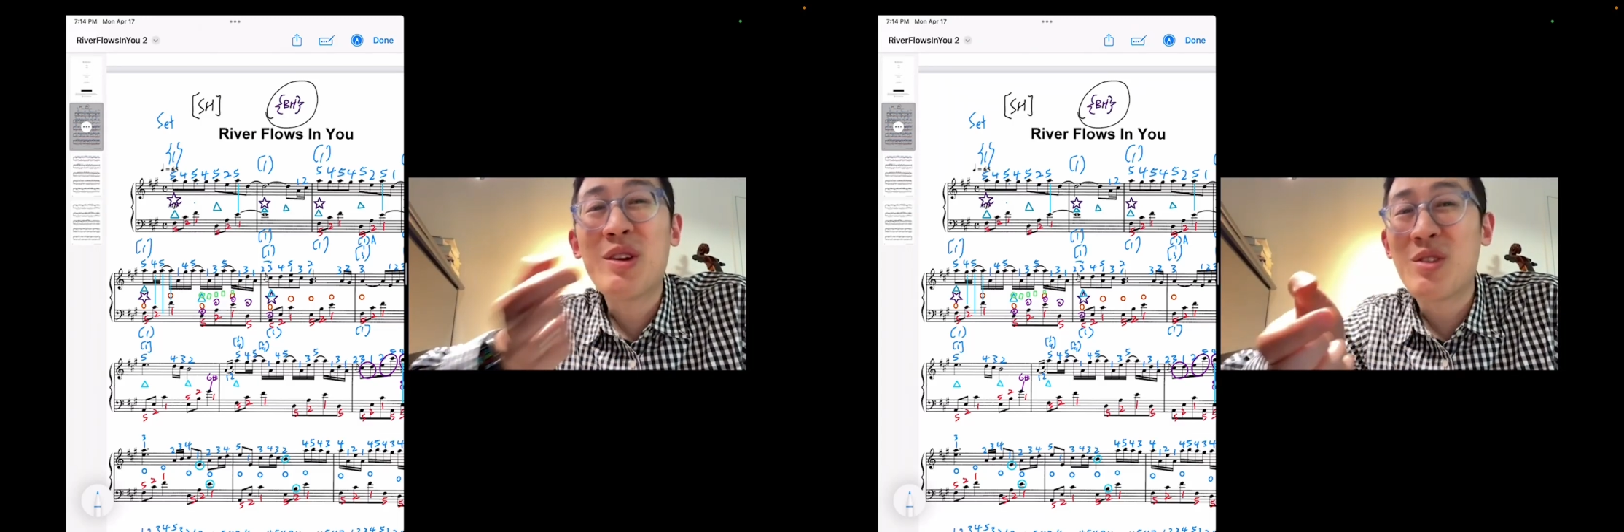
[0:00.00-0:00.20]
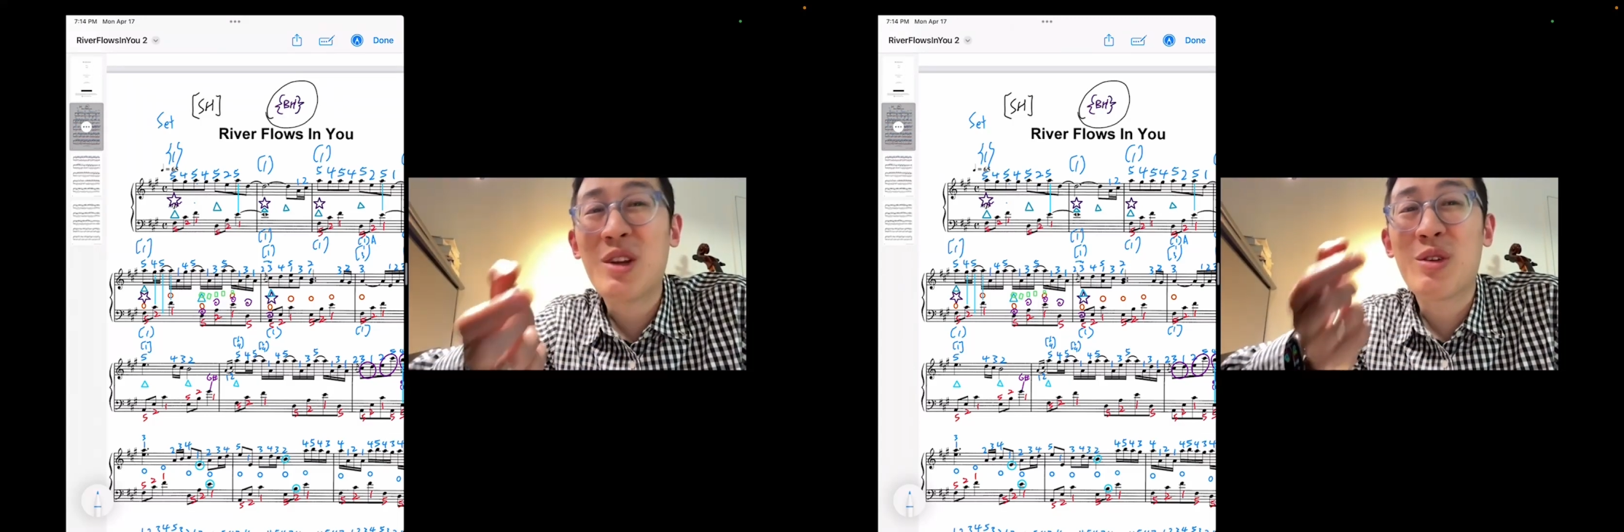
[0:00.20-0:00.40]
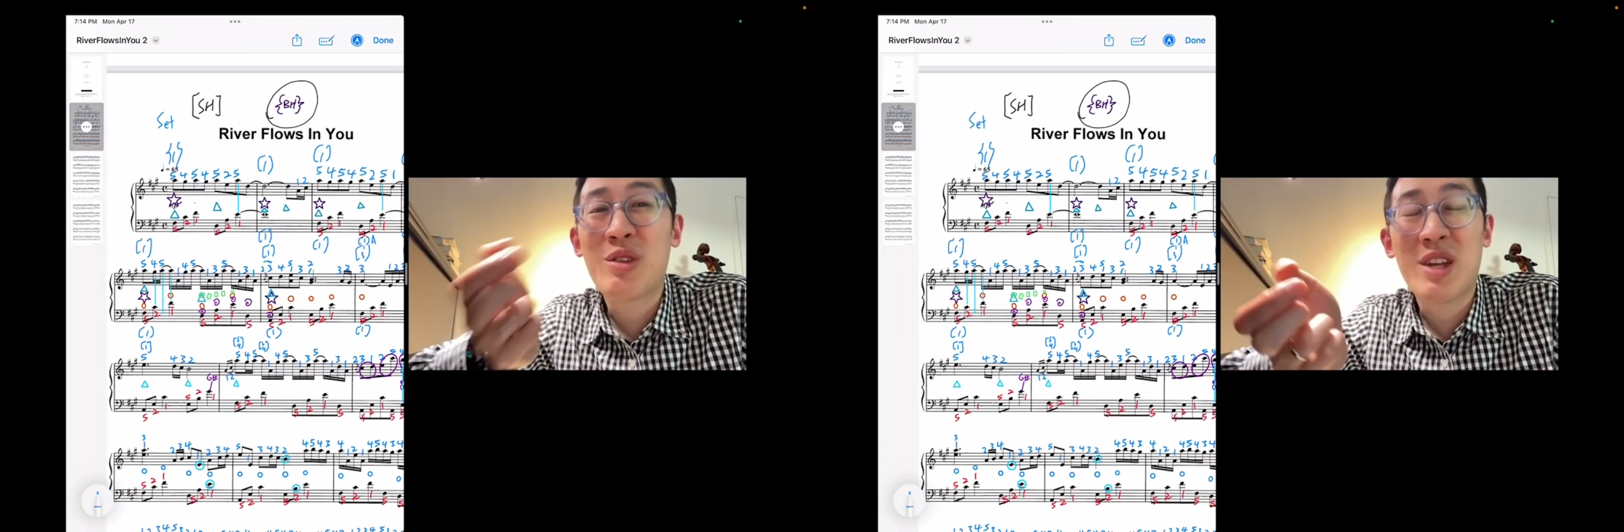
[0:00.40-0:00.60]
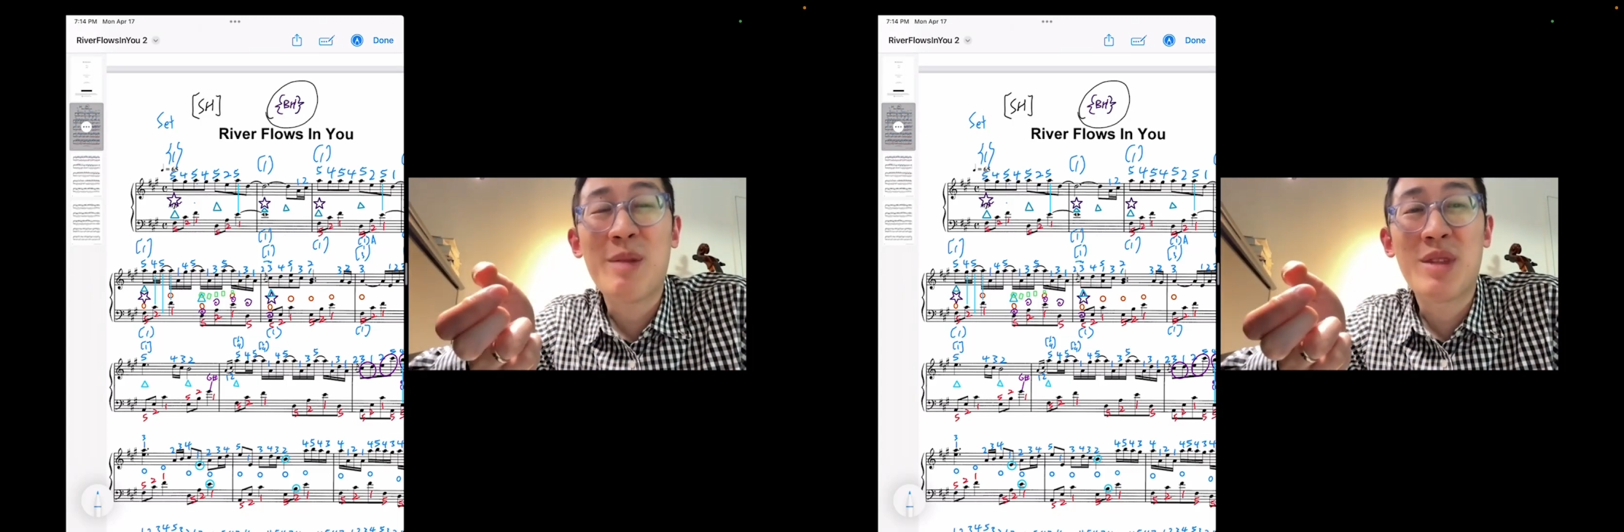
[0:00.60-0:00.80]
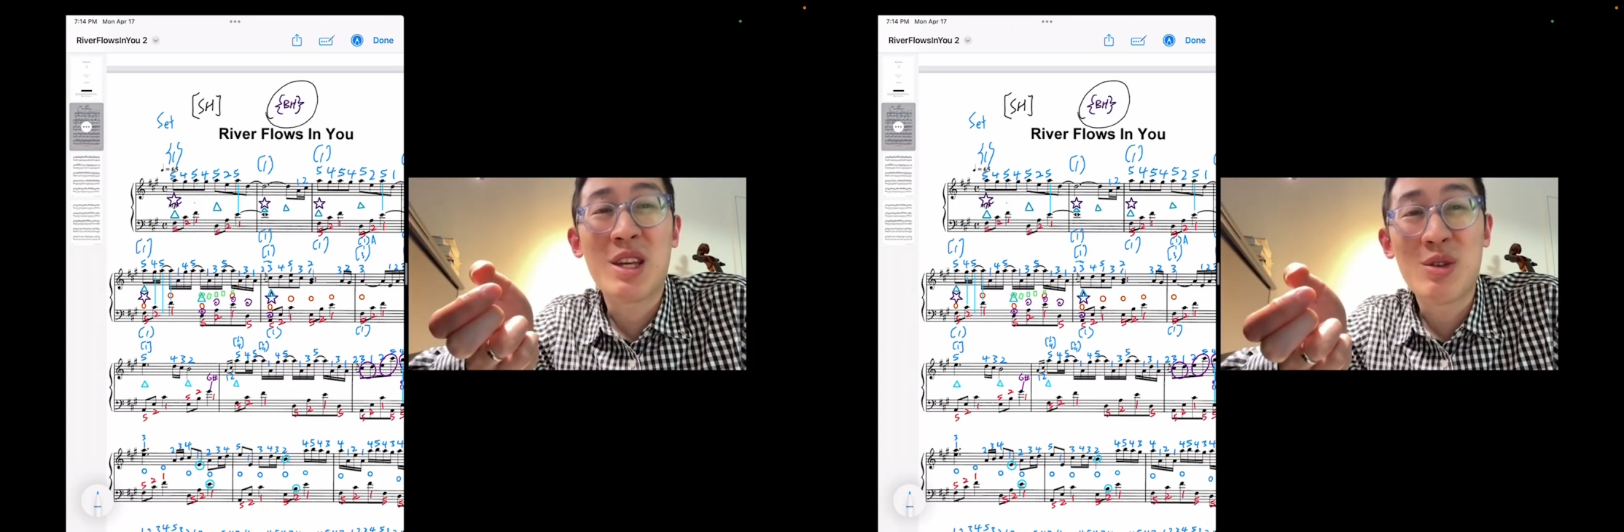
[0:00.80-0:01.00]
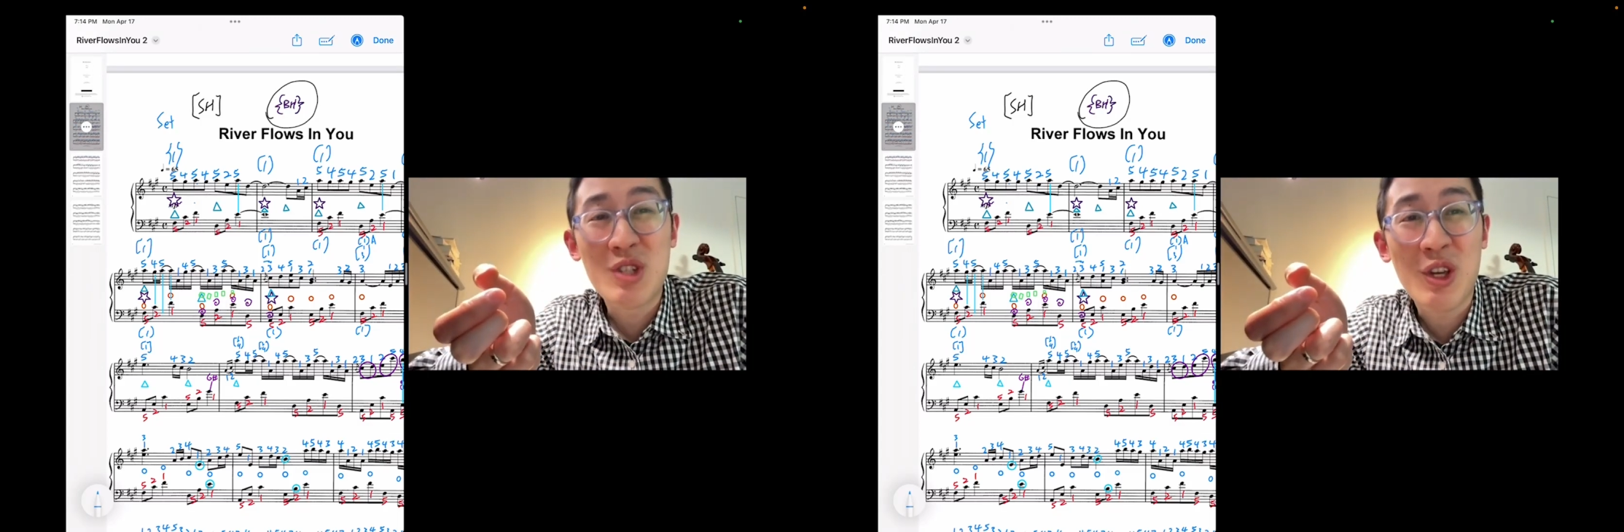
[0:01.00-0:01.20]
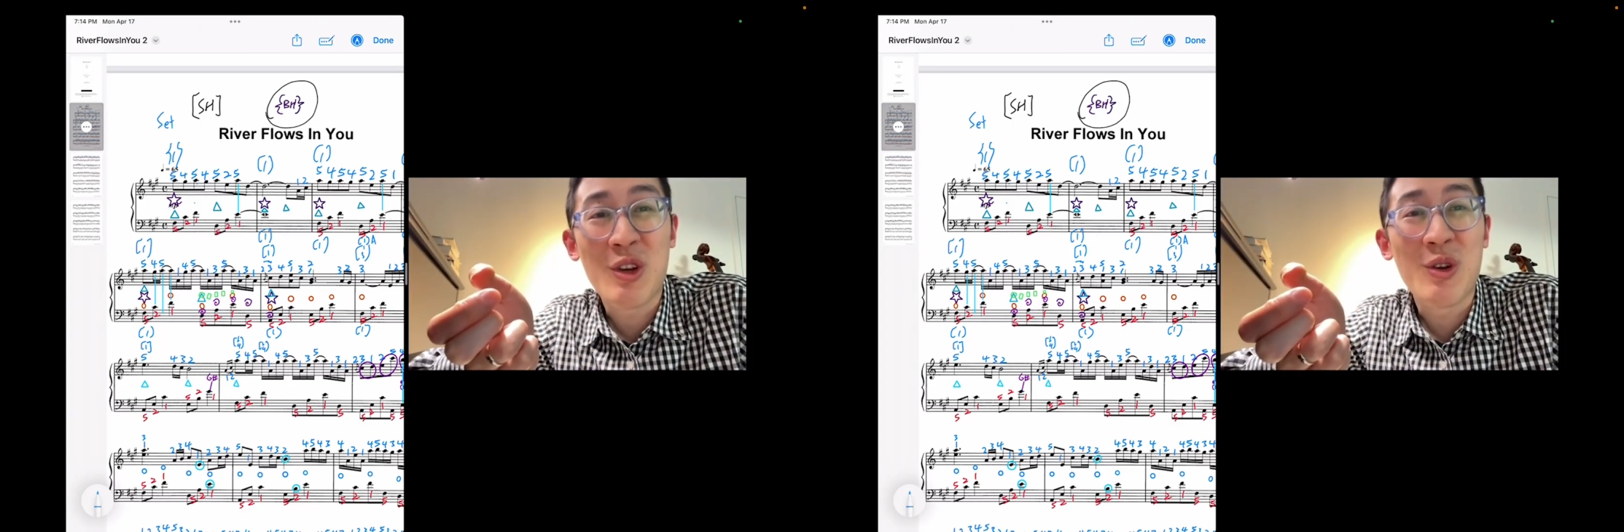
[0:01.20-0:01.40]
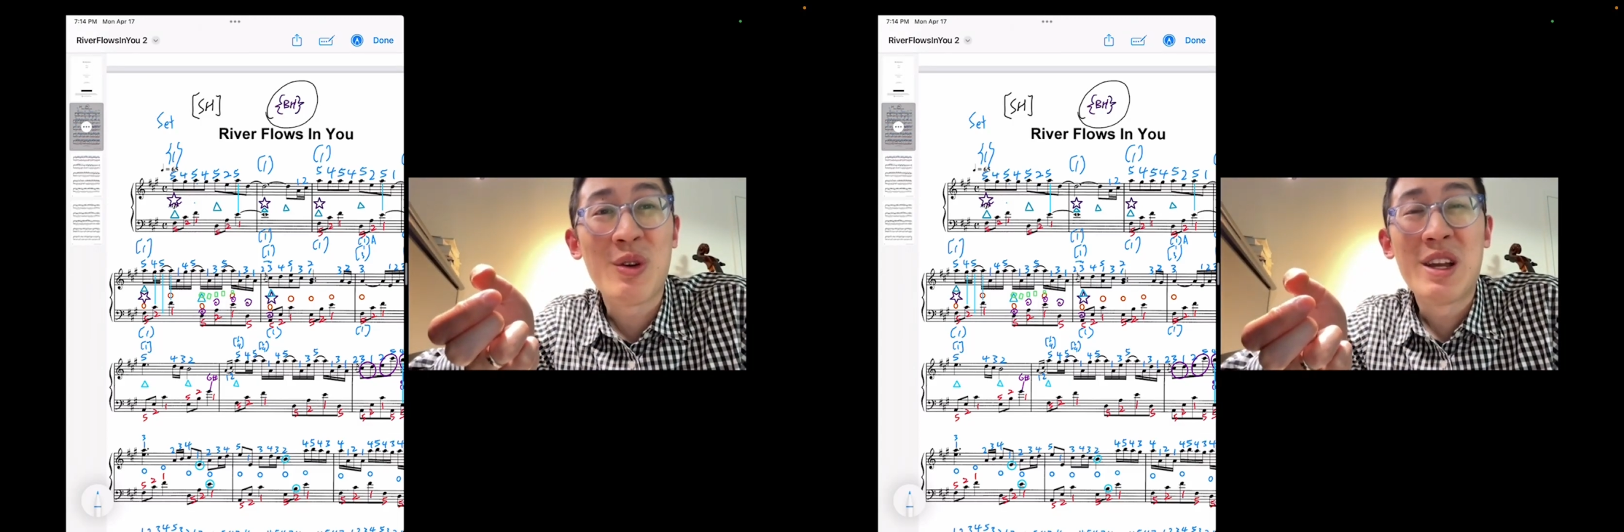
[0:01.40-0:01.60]
single step that you
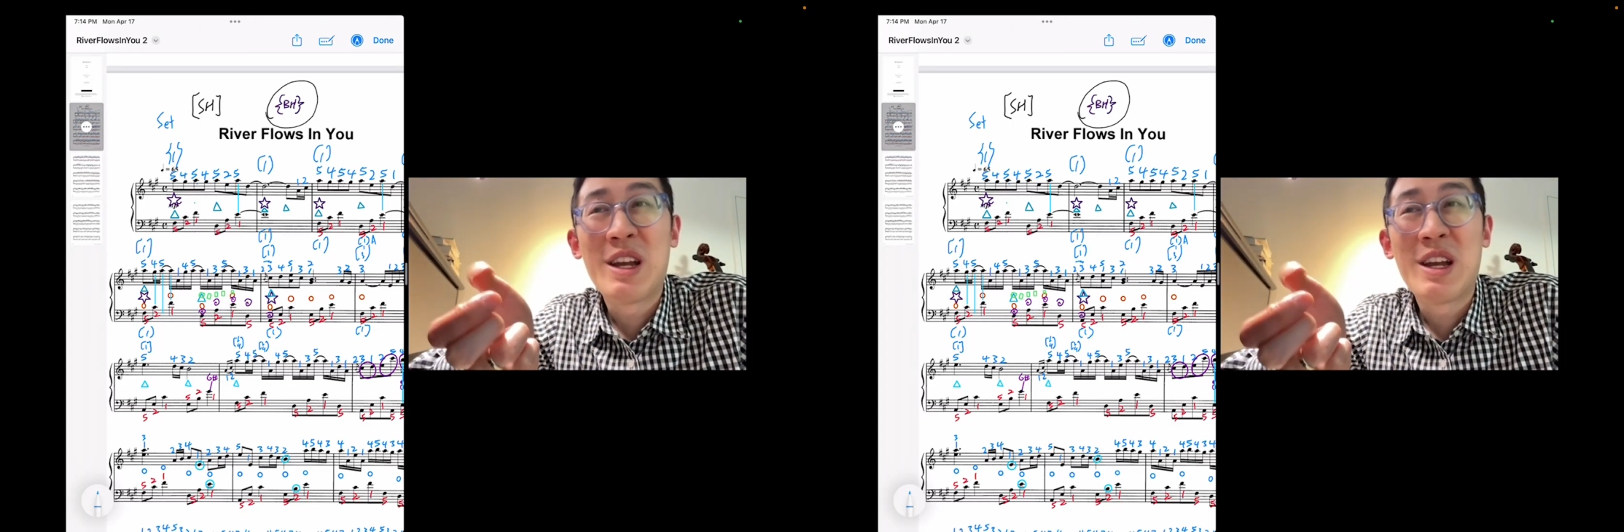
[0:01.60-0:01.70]
do,